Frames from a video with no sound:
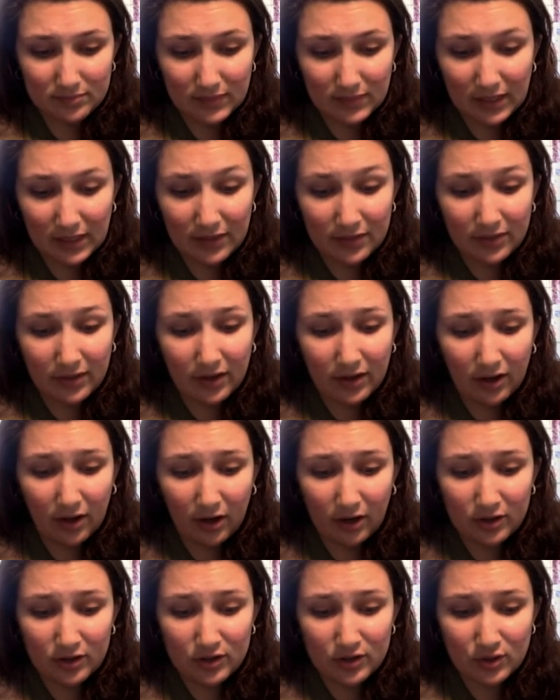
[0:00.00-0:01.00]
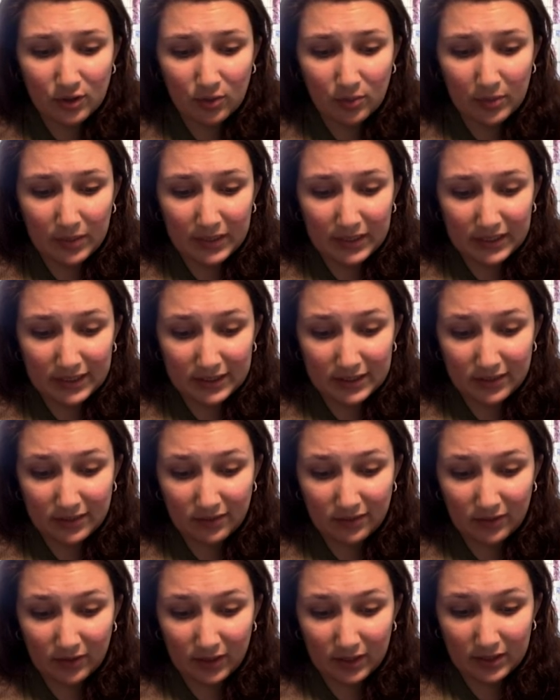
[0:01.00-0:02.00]
there are so many
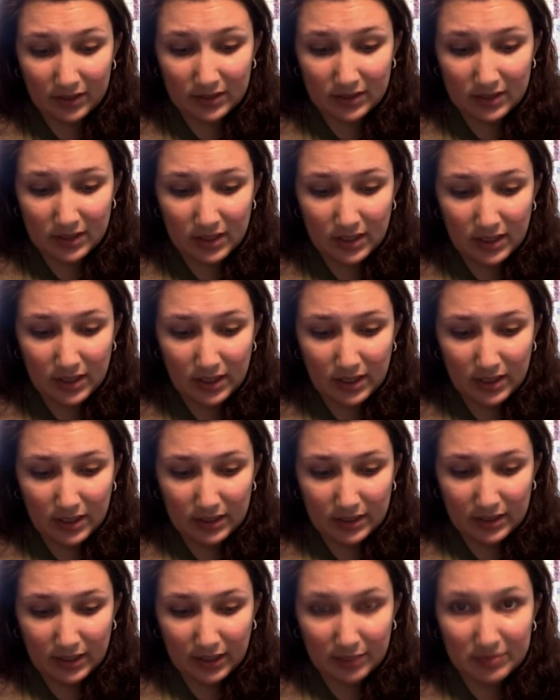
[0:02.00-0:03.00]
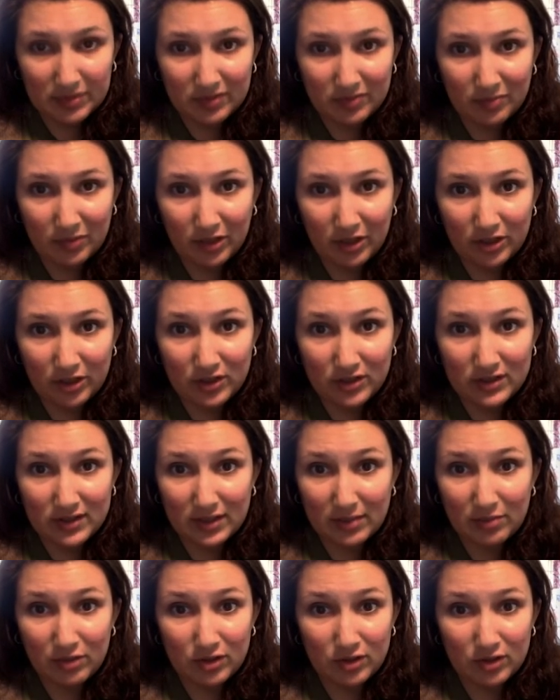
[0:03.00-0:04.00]
different types of brushes. I'm
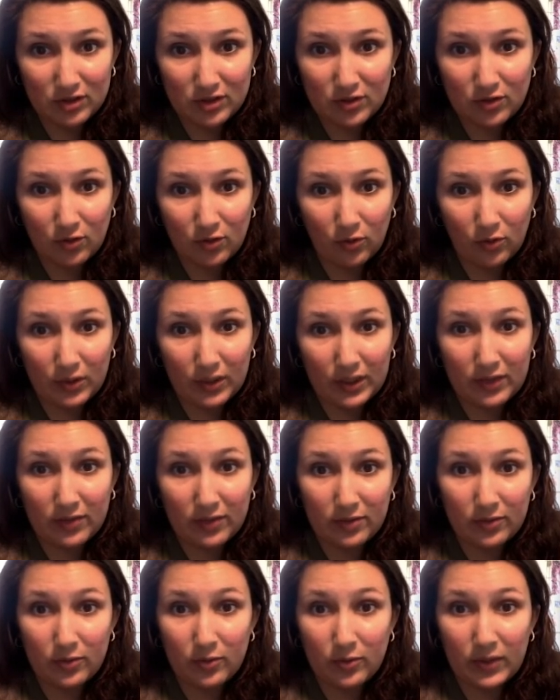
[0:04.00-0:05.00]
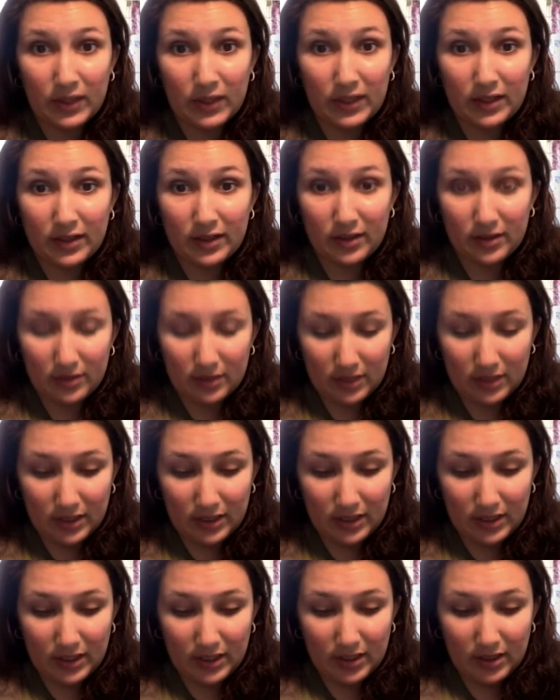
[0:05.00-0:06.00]
just scrolling through here
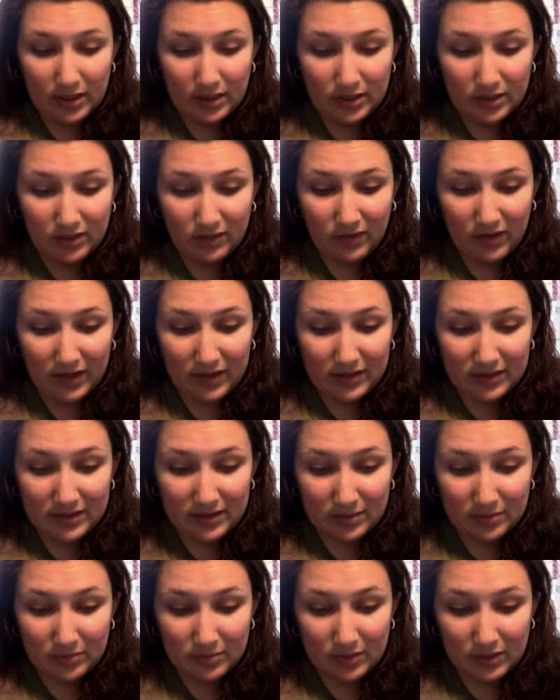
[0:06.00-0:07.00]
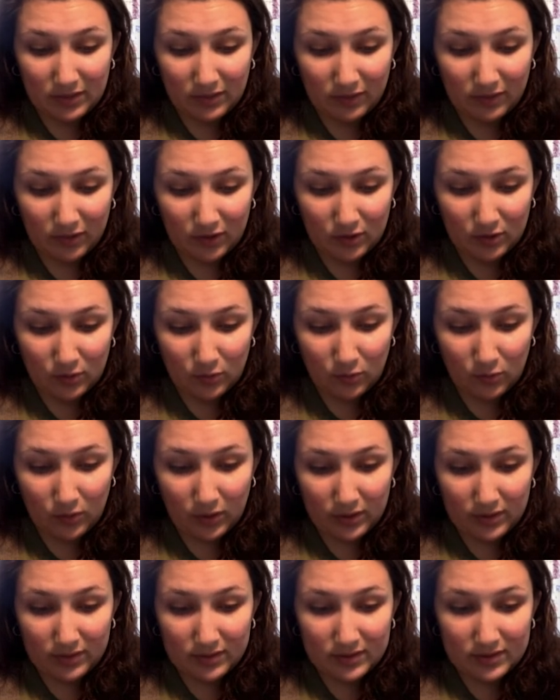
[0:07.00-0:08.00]
to find some different
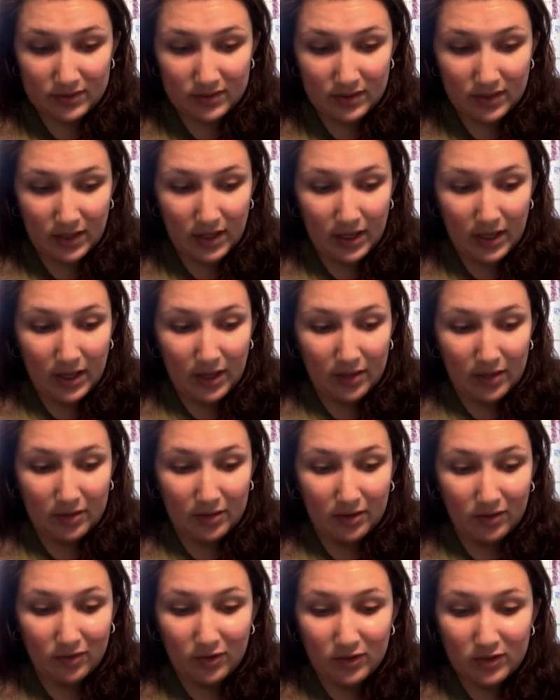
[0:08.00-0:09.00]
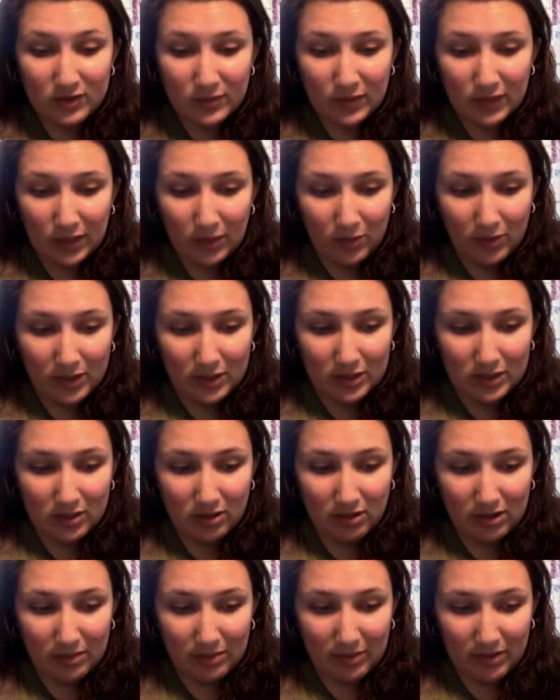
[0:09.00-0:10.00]
ones. The first one I want to talk
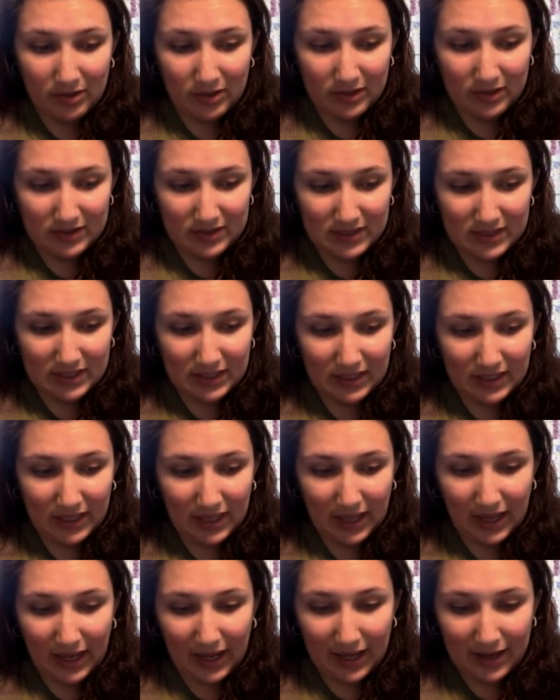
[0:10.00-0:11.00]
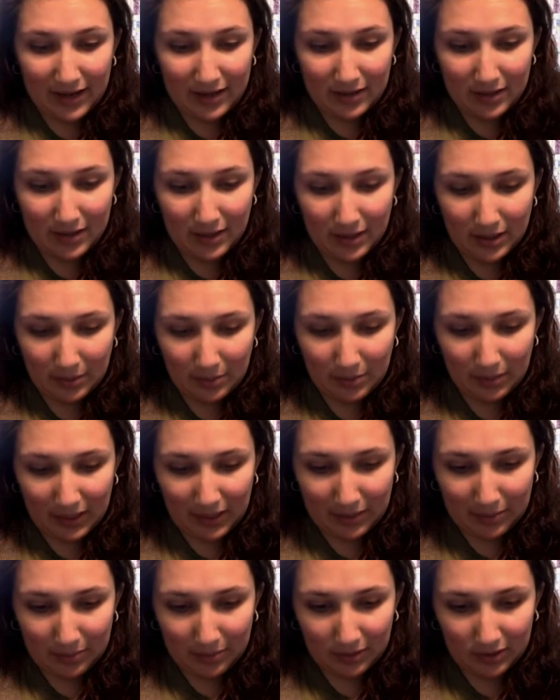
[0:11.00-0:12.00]
about is the Add
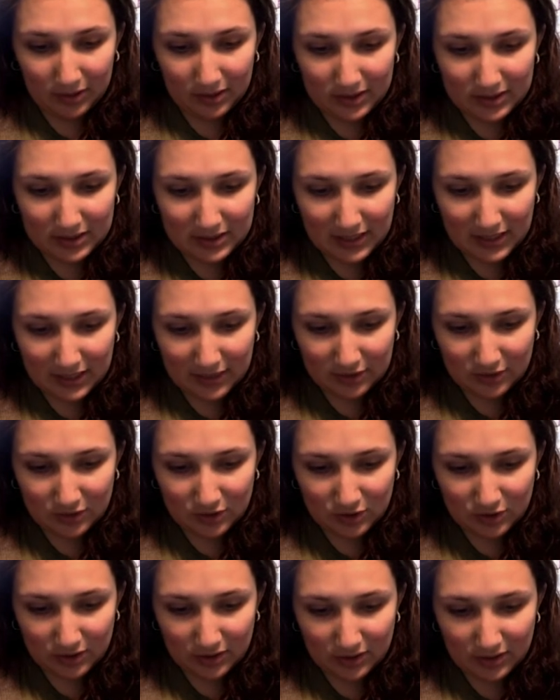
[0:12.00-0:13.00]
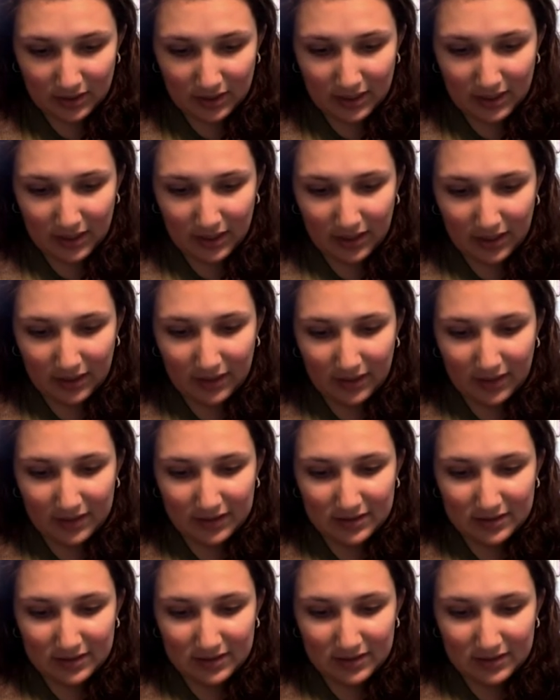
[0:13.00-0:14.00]
Paper texture, and that's
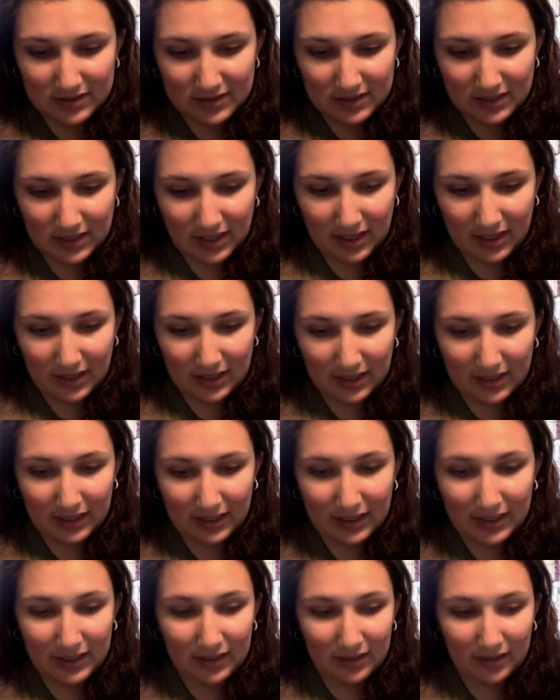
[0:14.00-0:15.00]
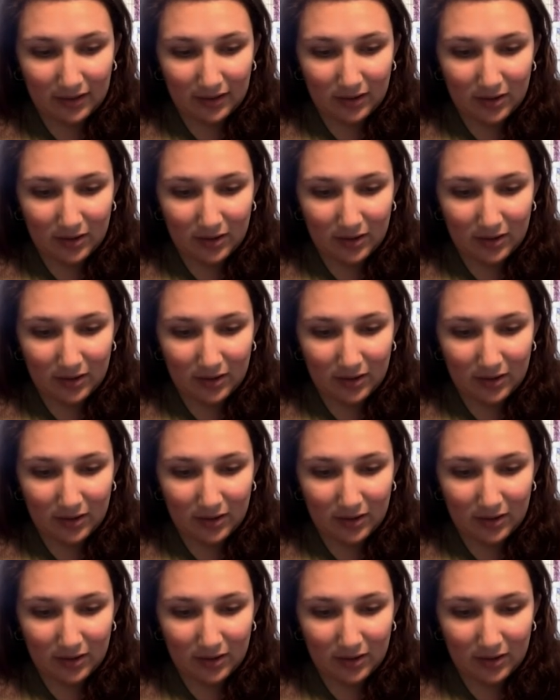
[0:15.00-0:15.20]
this guy here.